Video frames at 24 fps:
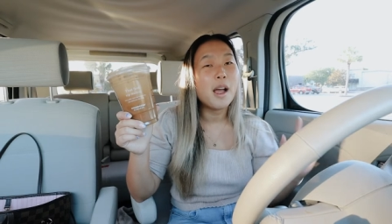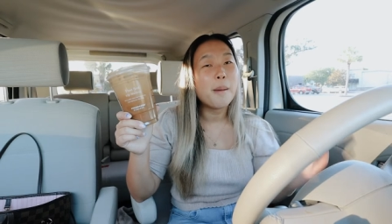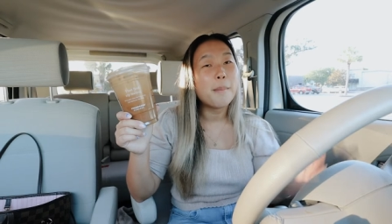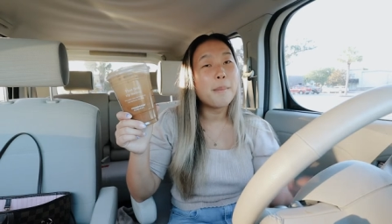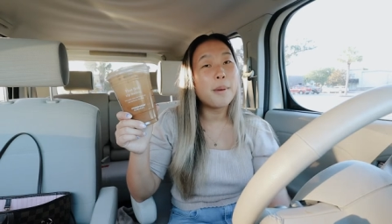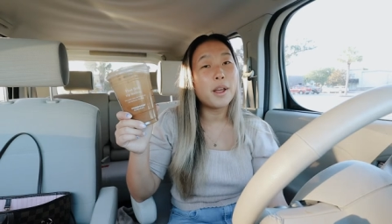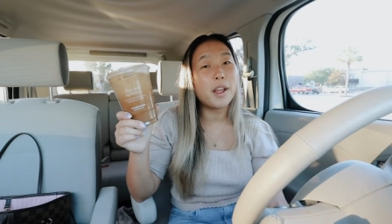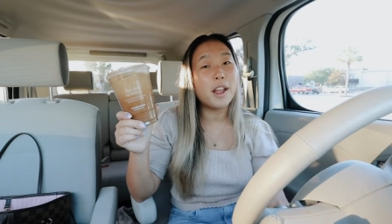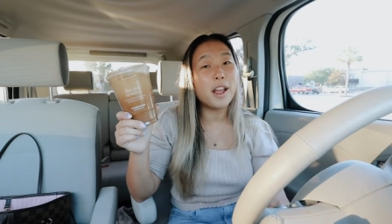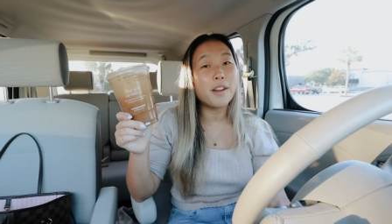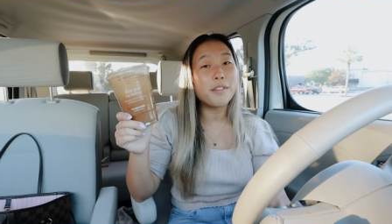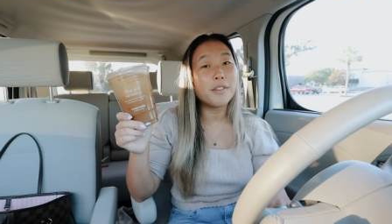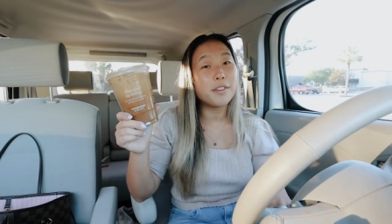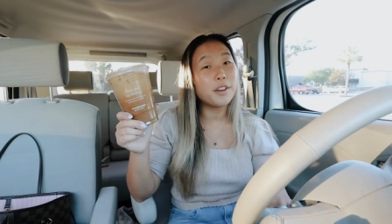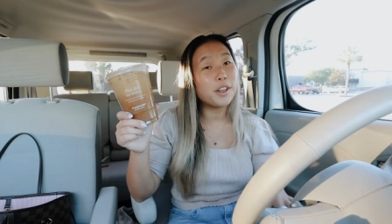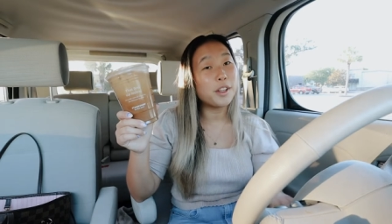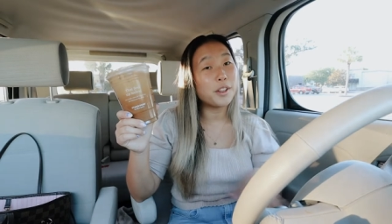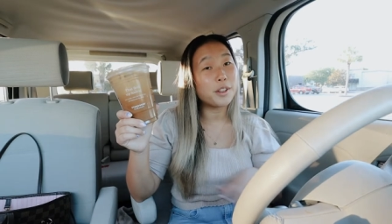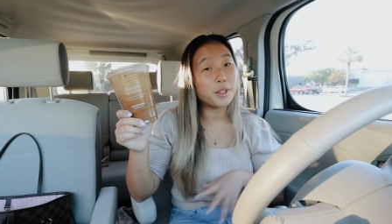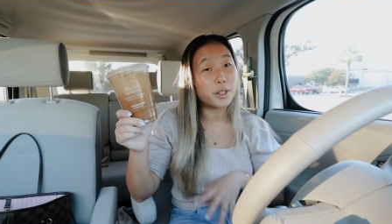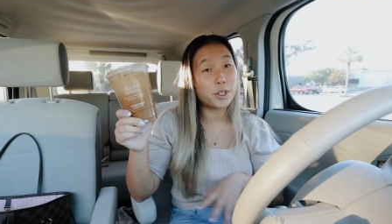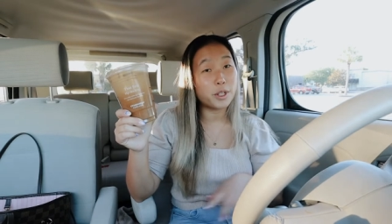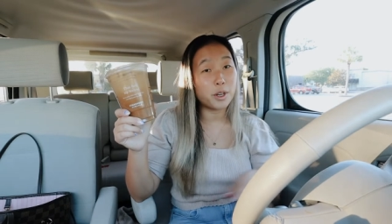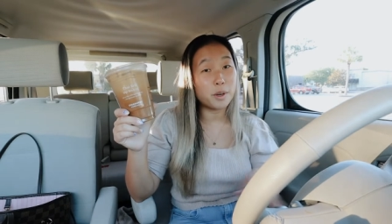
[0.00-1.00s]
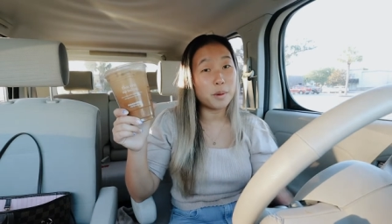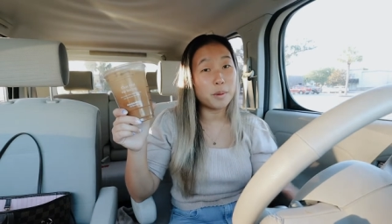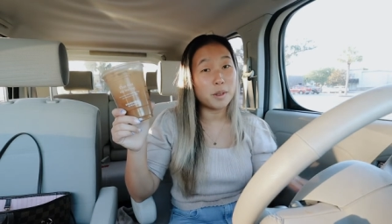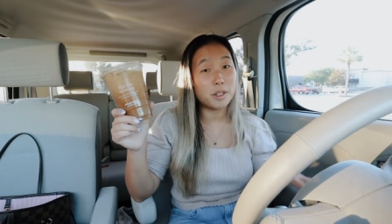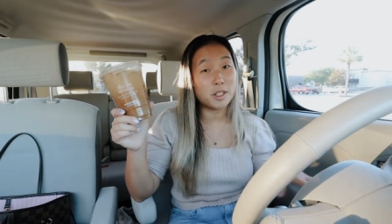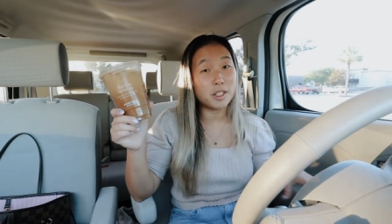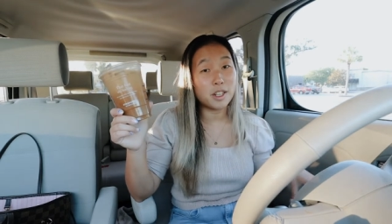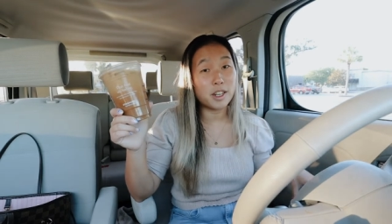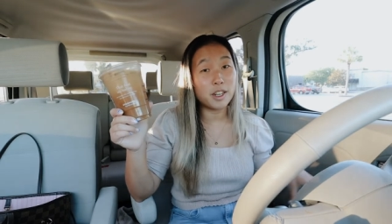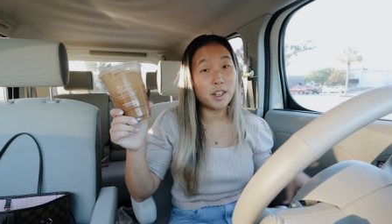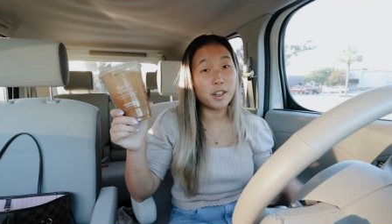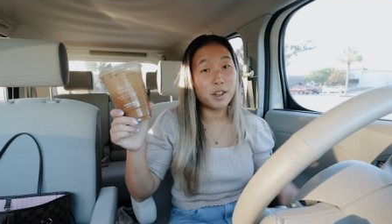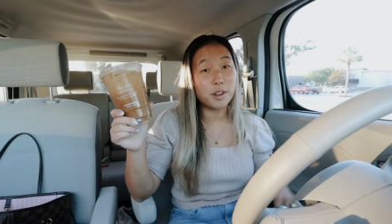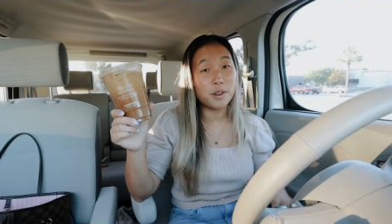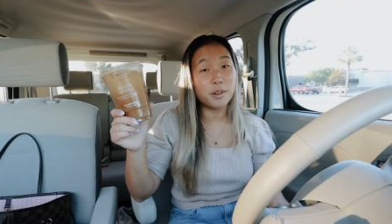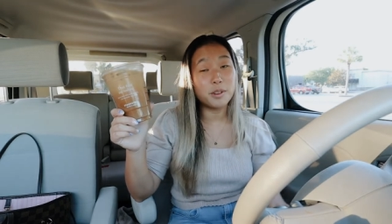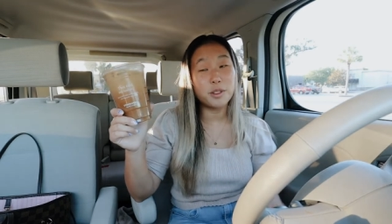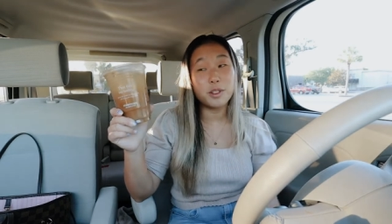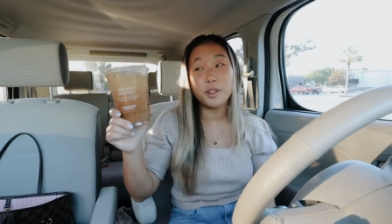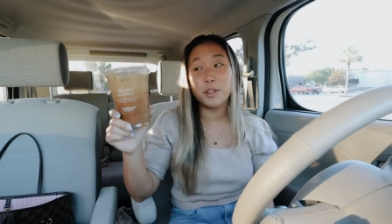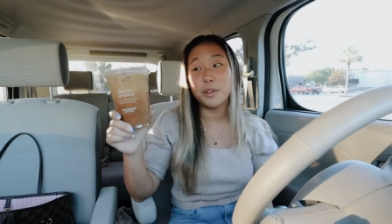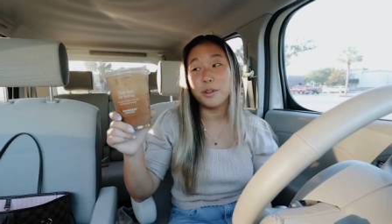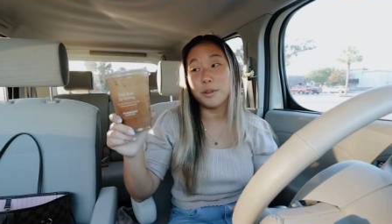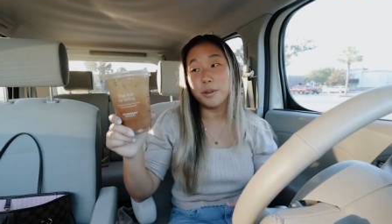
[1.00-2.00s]
but every other Starbucks that I go
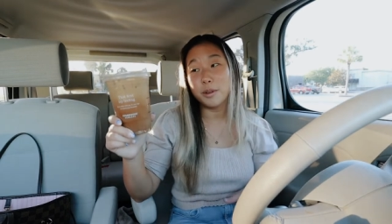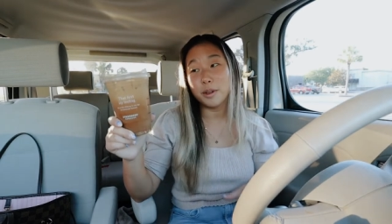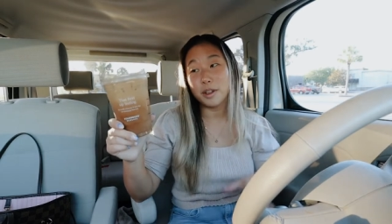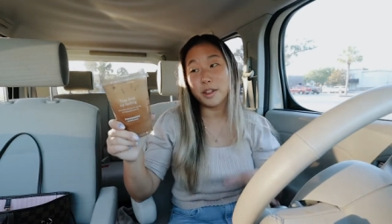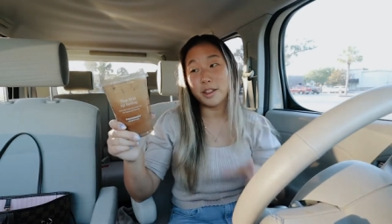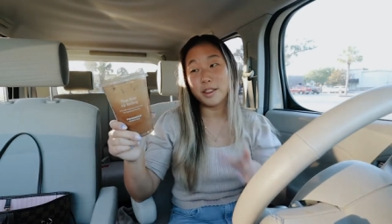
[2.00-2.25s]
to,